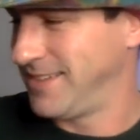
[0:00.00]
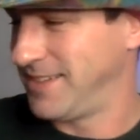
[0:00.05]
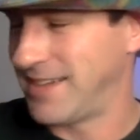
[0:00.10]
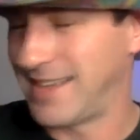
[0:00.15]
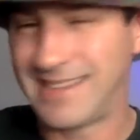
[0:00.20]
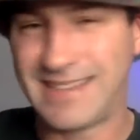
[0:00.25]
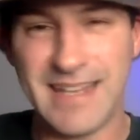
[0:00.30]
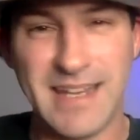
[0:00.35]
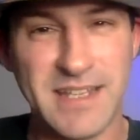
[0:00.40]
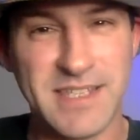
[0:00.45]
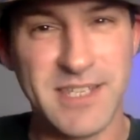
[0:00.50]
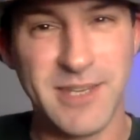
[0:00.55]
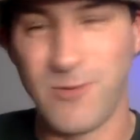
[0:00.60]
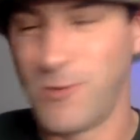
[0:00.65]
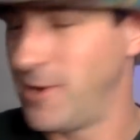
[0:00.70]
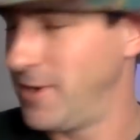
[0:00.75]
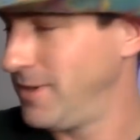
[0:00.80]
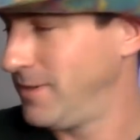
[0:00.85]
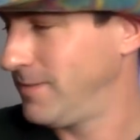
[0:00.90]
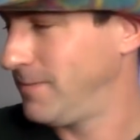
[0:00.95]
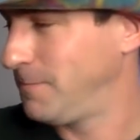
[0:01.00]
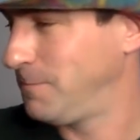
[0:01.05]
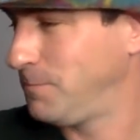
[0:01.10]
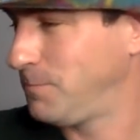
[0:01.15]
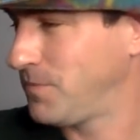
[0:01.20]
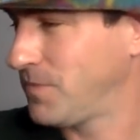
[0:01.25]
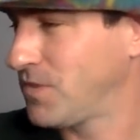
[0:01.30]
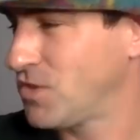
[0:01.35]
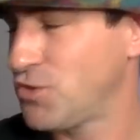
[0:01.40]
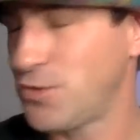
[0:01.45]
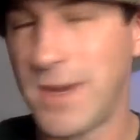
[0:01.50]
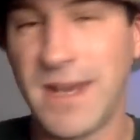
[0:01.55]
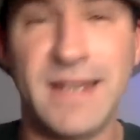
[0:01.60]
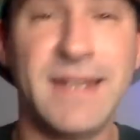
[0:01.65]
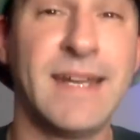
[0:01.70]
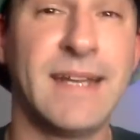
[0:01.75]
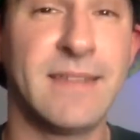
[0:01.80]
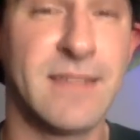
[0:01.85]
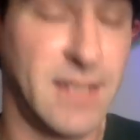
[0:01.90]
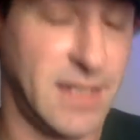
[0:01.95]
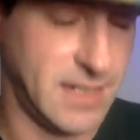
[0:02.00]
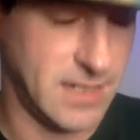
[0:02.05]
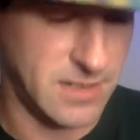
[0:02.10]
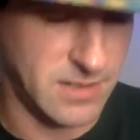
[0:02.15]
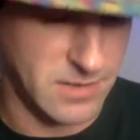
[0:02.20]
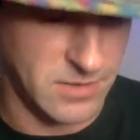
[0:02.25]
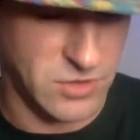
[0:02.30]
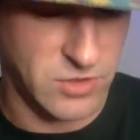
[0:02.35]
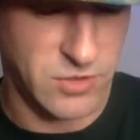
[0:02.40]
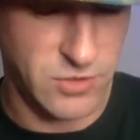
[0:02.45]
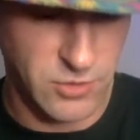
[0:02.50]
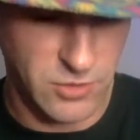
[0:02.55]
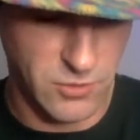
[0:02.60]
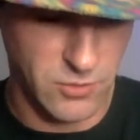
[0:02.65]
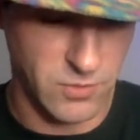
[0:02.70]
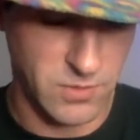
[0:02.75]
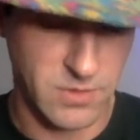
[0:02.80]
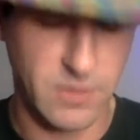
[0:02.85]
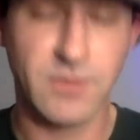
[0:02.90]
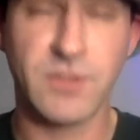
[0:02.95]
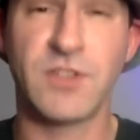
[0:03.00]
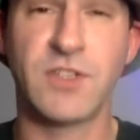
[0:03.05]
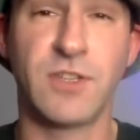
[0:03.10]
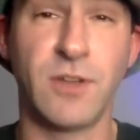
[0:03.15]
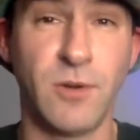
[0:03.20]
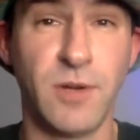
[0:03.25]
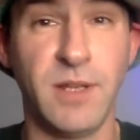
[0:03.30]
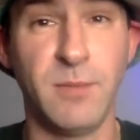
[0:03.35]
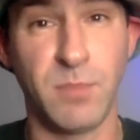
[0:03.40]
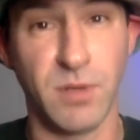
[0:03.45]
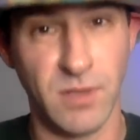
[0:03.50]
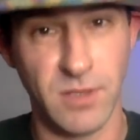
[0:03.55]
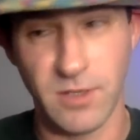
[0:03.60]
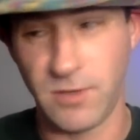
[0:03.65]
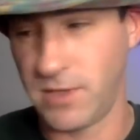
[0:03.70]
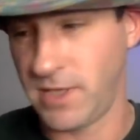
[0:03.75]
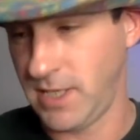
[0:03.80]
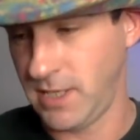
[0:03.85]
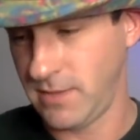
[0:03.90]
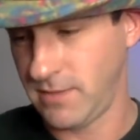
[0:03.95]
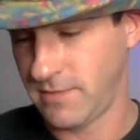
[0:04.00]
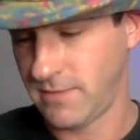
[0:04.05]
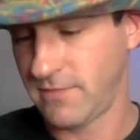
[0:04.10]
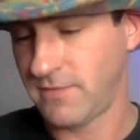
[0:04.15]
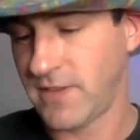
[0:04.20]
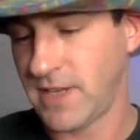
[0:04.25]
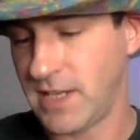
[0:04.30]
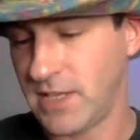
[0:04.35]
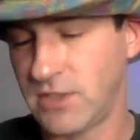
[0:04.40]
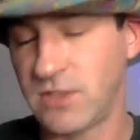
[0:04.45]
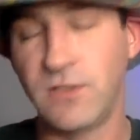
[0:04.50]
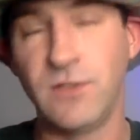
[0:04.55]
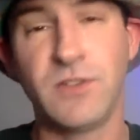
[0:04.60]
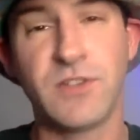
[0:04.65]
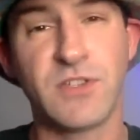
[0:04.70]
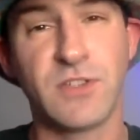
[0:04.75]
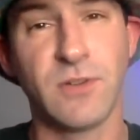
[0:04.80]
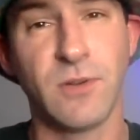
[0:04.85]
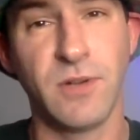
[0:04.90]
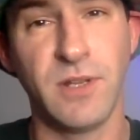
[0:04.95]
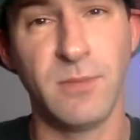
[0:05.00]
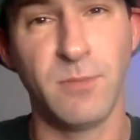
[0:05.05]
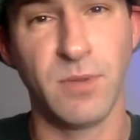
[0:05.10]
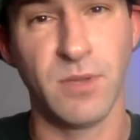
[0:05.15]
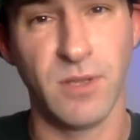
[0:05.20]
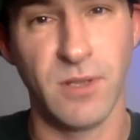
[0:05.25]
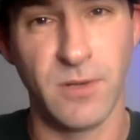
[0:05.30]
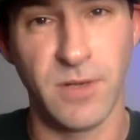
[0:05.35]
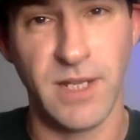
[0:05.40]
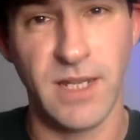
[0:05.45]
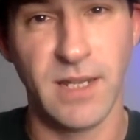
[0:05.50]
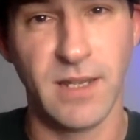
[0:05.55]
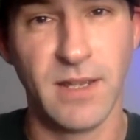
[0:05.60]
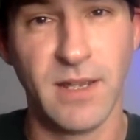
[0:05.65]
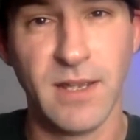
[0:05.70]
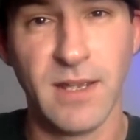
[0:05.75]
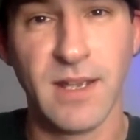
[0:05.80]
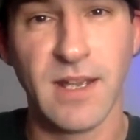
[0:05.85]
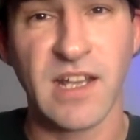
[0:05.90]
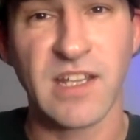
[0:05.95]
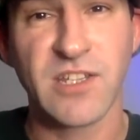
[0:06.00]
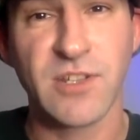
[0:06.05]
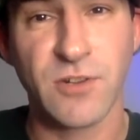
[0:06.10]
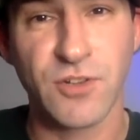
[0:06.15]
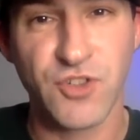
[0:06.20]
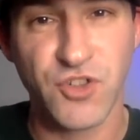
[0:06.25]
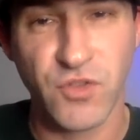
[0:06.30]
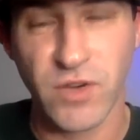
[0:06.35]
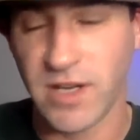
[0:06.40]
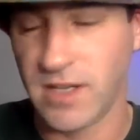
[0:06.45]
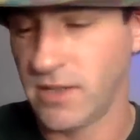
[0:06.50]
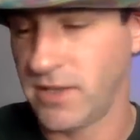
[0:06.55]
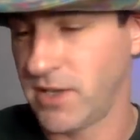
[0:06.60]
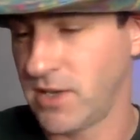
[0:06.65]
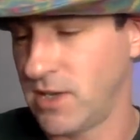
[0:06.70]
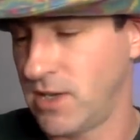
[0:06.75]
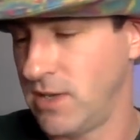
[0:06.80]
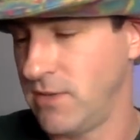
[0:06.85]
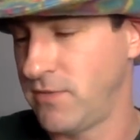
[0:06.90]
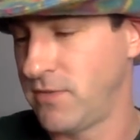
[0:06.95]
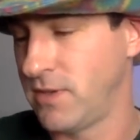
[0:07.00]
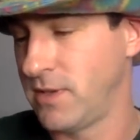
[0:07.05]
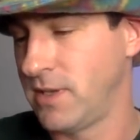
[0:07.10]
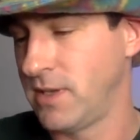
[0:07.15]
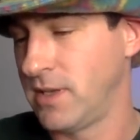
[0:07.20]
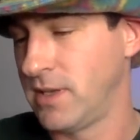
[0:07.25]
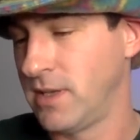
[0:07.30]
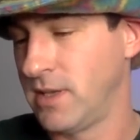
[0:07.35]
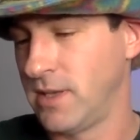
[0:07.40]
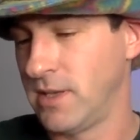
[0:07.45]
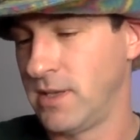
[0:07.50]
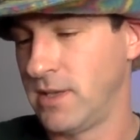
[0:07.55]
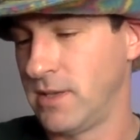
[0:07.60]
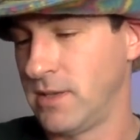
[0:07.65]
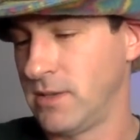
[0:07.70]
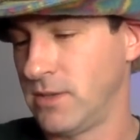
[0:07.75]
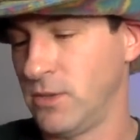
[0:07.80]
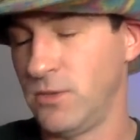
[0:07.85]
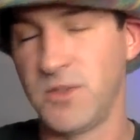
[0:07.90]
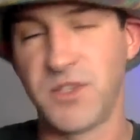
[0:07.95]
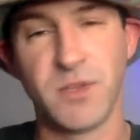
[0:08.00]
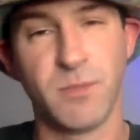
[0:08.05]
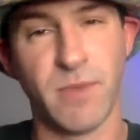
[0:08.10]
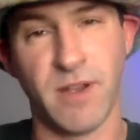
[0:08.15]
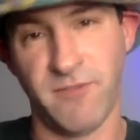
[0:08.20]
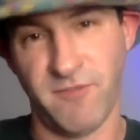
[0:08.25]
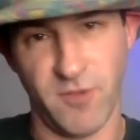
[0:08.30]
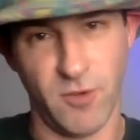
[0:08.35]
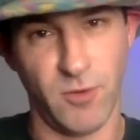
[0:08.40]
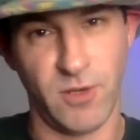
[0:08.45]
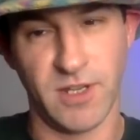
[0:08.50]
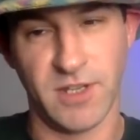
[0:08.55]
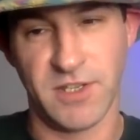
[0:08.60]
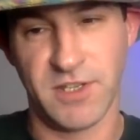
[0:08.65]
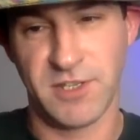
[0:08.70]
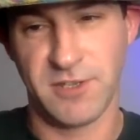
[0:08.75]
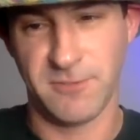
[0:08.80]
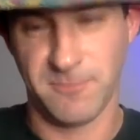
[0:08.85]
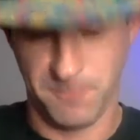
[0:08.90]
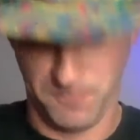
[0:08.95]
A teensy one, trying not to get too stony baloney. If I get too stony baloney, I start trailing off, losing my focus.